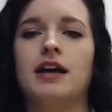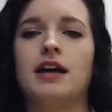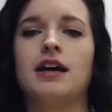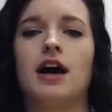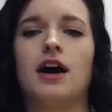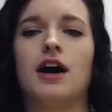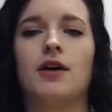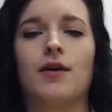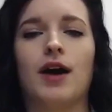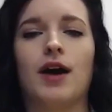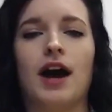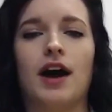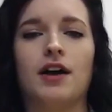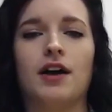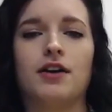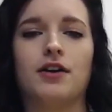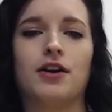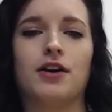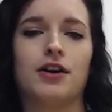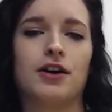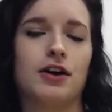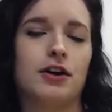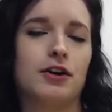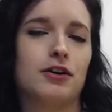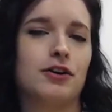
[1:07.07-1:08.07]
around
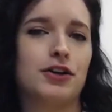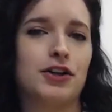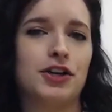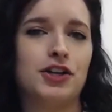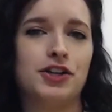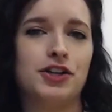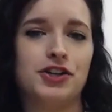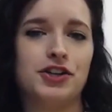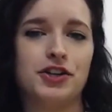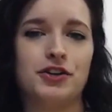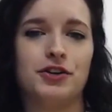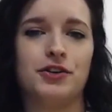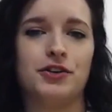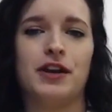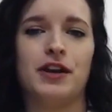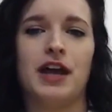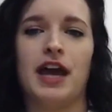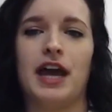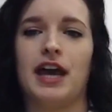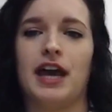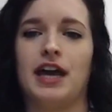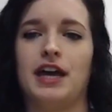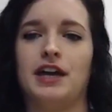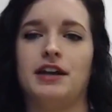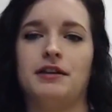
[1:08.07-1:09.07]
early June,
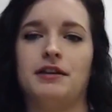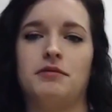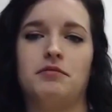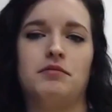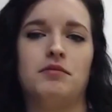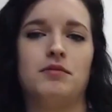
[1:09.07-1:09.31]
and